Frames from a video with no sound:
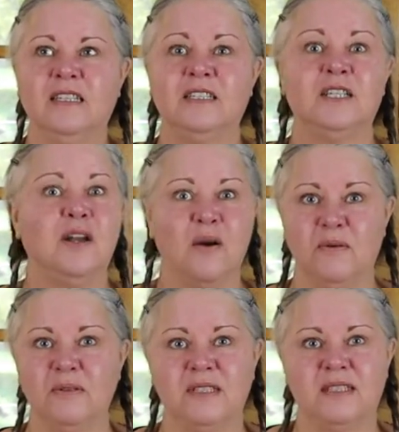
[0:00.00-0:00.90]

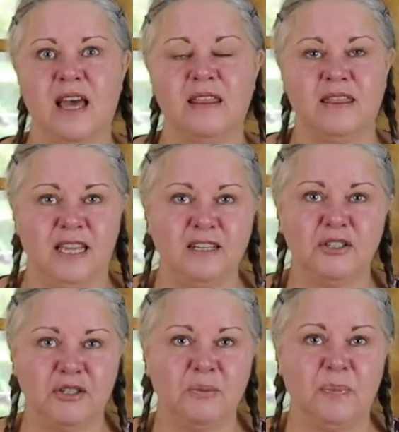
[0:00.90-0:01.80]
denotes that things
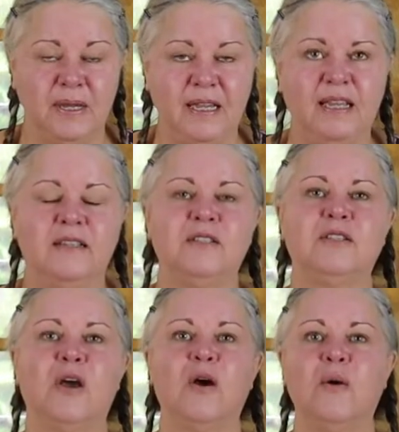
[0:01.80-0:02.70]
should be.
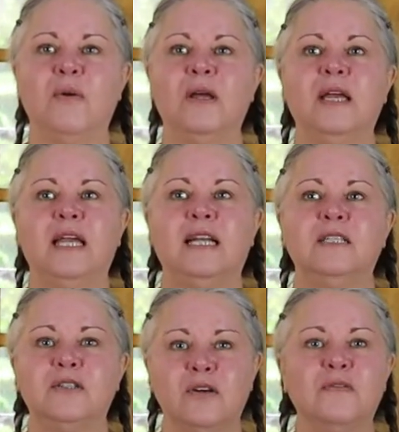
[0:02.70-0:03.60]
So it
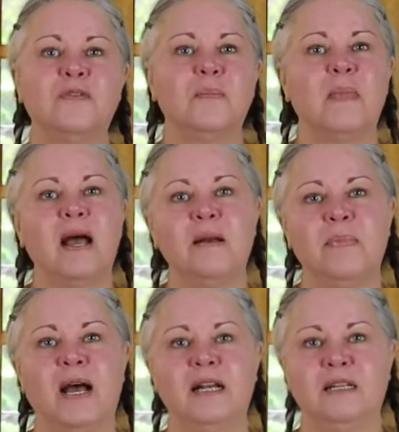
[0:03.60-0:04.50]
is good for mind,
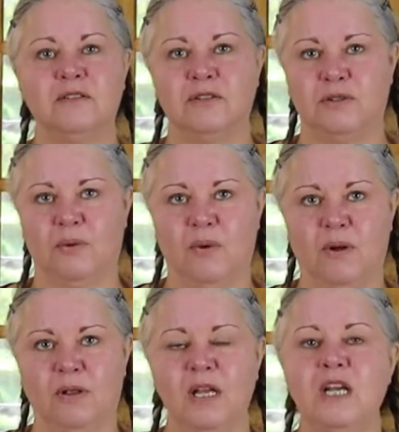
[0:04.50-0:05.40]
body, and
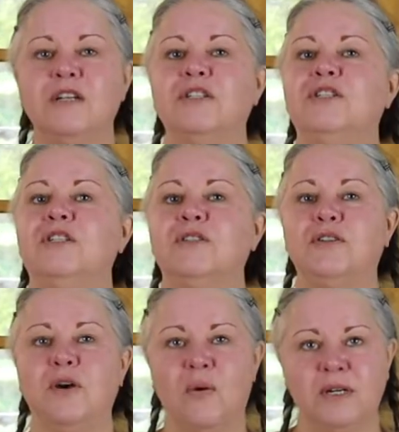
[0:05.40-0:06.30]
soul to
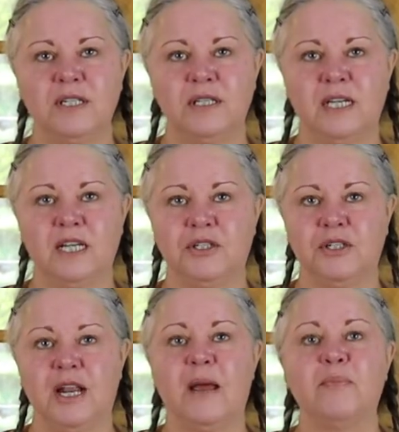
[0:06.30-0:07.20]
just go into the
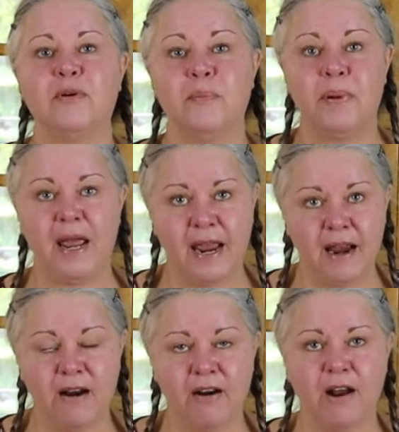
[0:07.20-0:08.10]
kitchen and
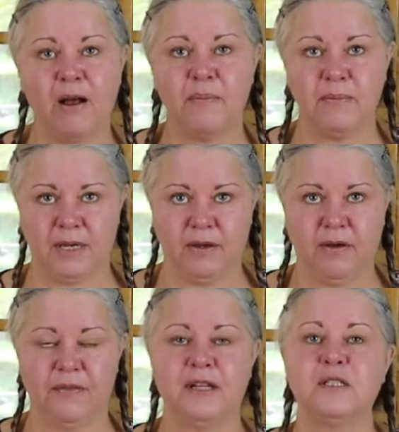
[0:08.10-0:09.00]
prepare a
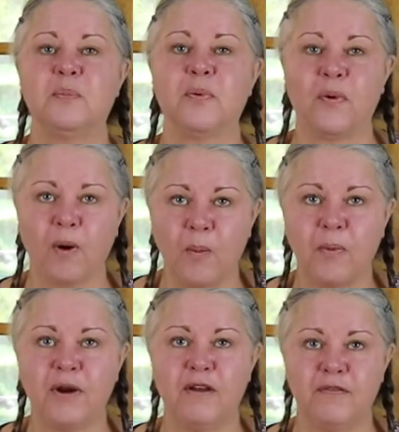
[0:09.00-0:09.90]
meal that's
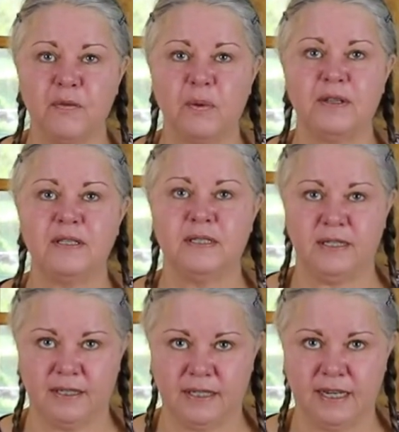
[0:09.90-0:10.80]
appropriate for the
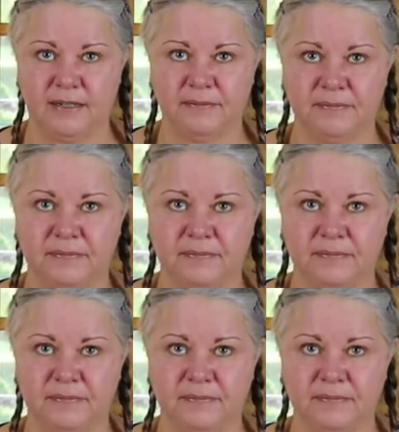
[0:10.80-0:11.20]
season.